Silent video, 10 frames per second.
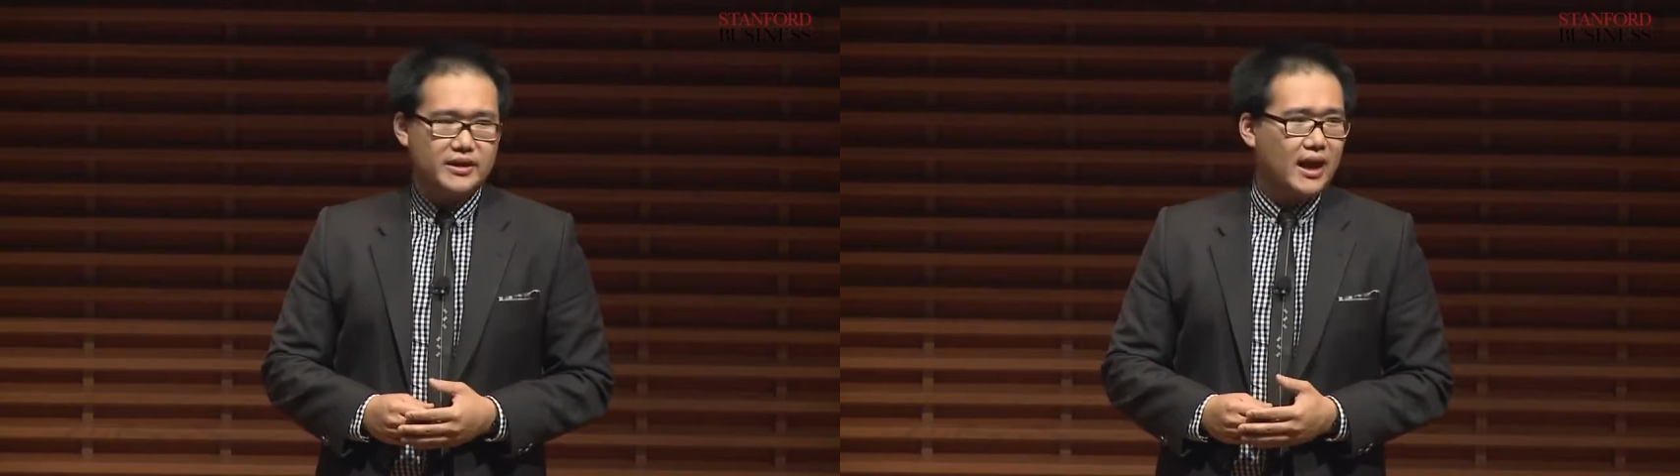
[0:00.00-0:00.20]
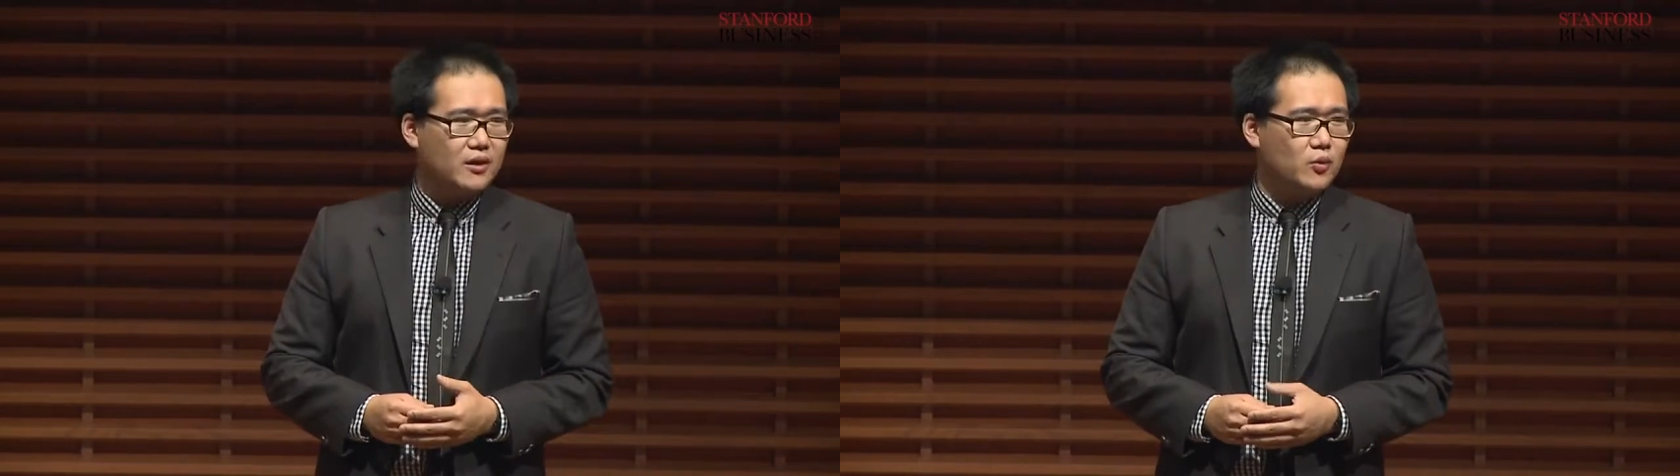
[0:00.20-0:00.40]

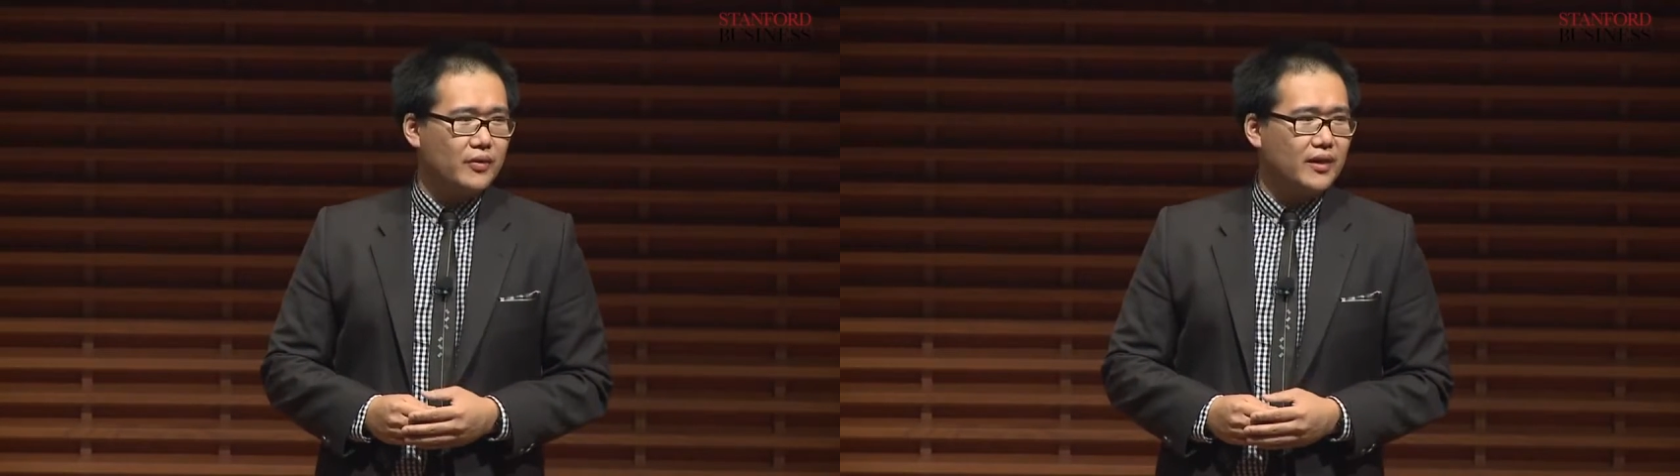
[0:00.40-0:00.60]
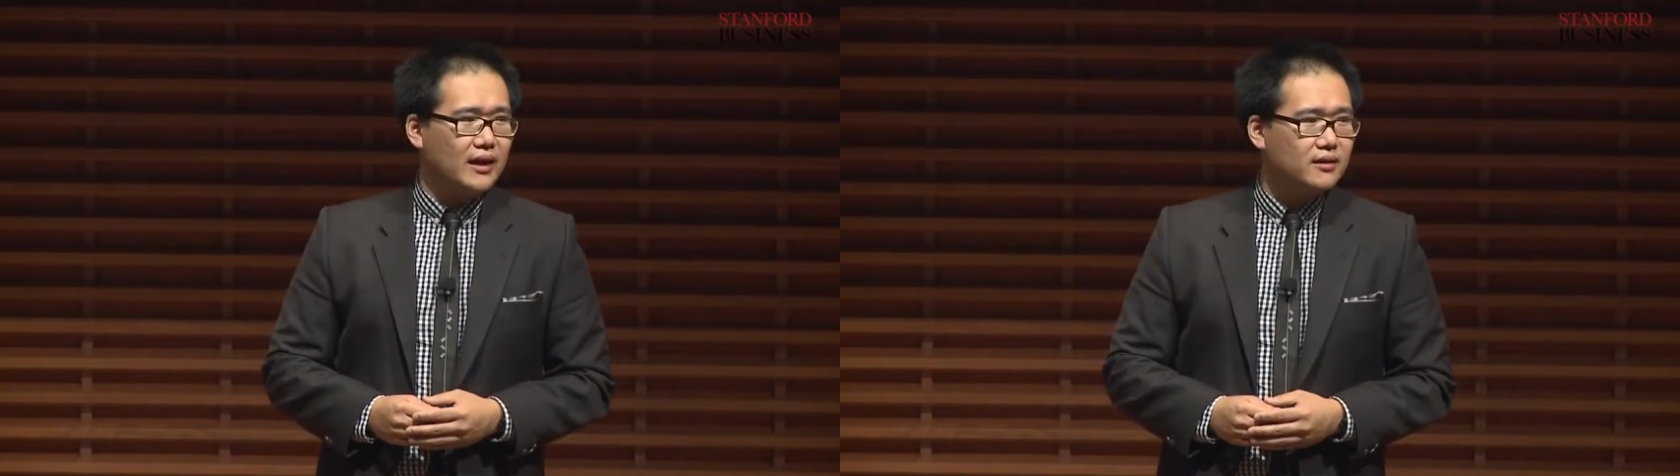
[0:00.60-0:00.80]
kind of
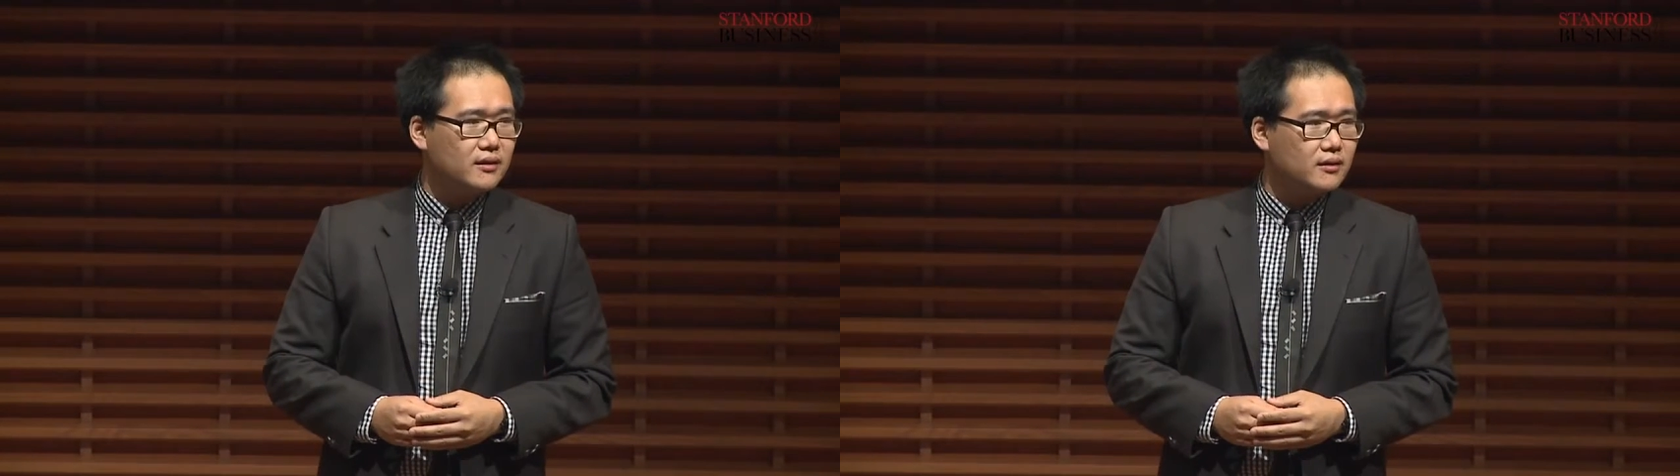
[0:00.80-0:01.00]
want that.